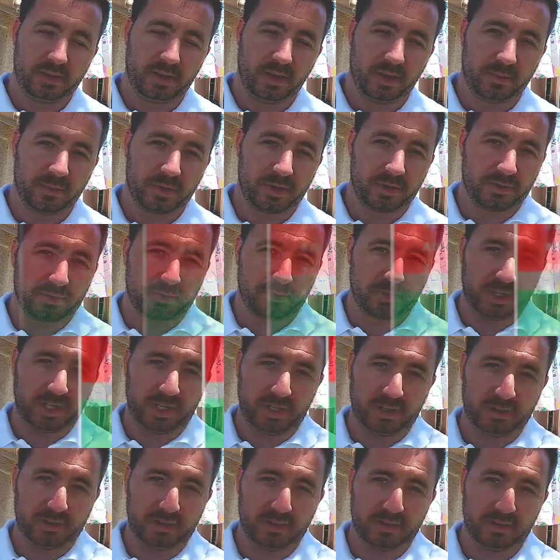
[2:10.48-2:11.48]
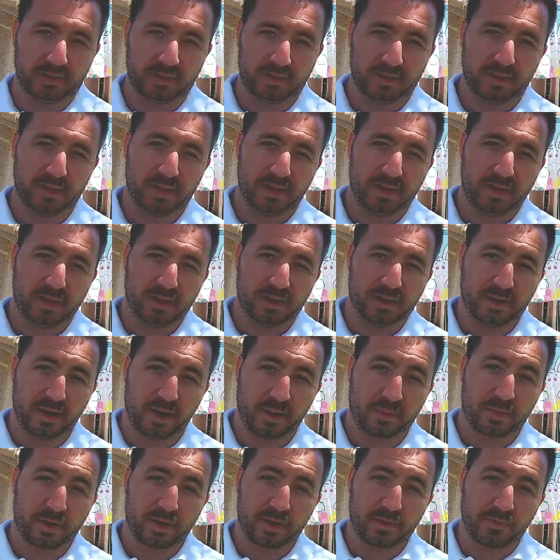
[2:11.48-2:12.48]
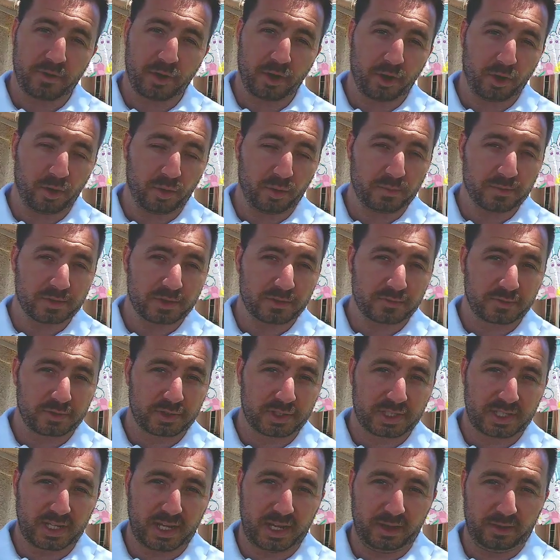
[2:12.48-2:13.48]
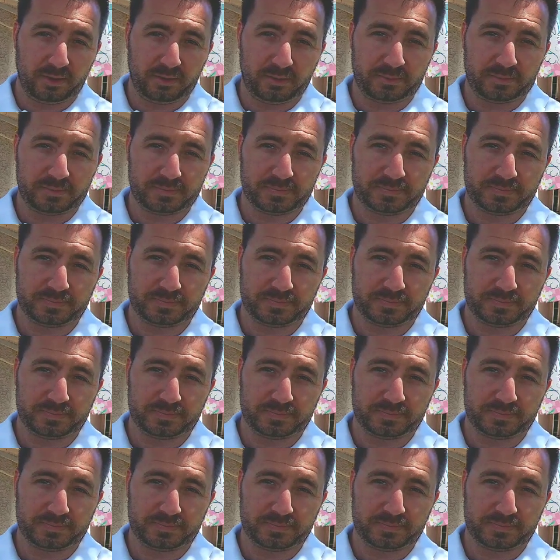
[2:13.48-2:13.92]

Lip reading: Number 3, number of homes for sale.